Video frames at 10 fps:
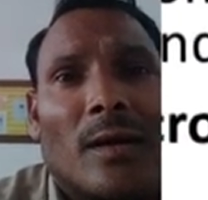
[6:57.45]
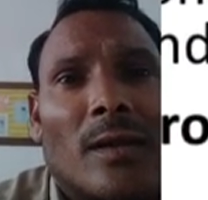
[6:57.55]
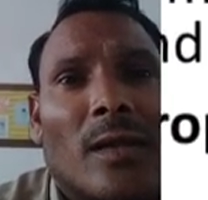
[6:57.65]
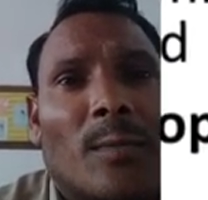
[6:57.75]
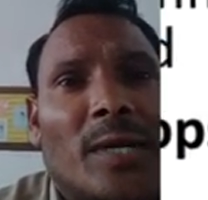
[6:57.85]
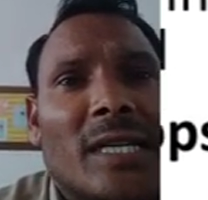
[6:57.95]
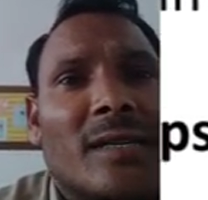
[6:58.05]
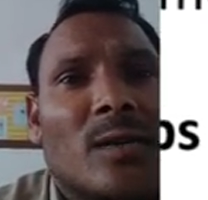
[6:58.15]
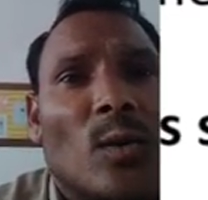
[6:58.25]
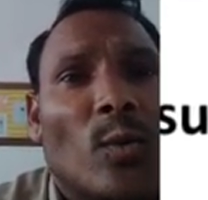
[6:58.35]
The
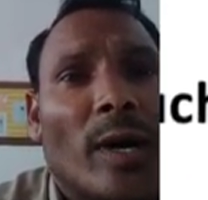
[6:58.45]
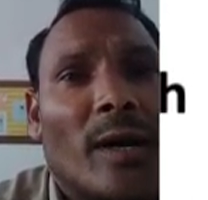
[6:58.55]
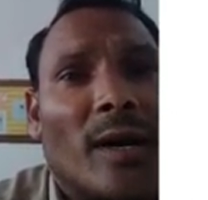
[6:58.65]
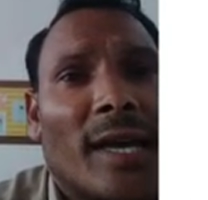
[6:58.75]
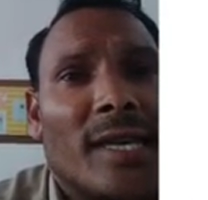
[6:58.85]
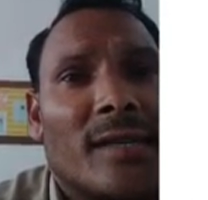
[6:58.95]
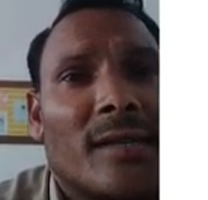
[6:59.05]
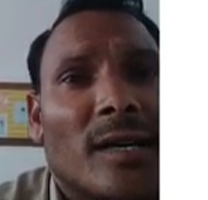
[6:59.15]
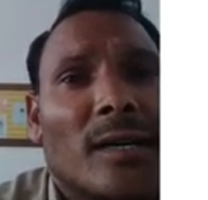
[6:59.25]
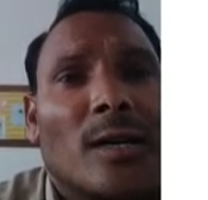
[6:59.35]
British were against
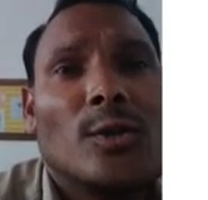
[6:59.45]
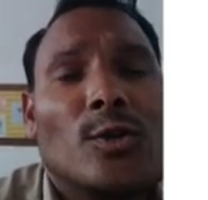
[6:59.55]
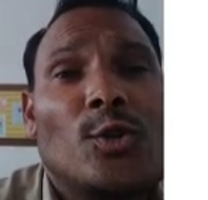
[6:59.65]
the